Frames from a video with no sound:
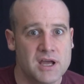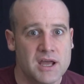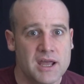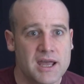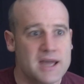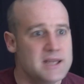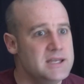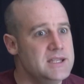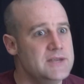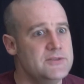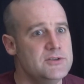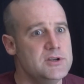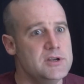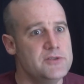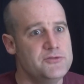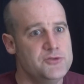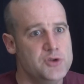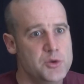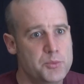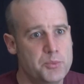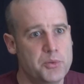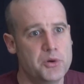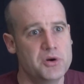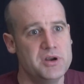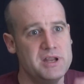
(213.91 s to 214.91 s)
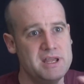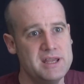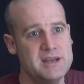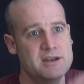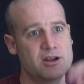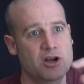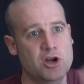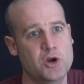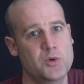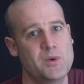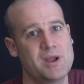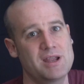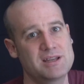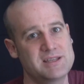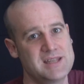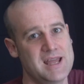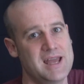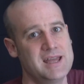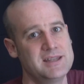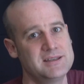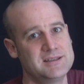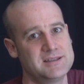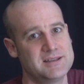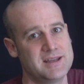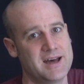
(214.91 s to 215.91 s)
And even if you put in a correct
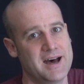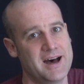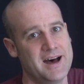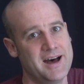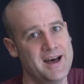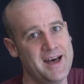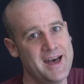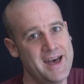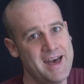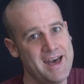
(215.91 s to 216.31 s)
answer,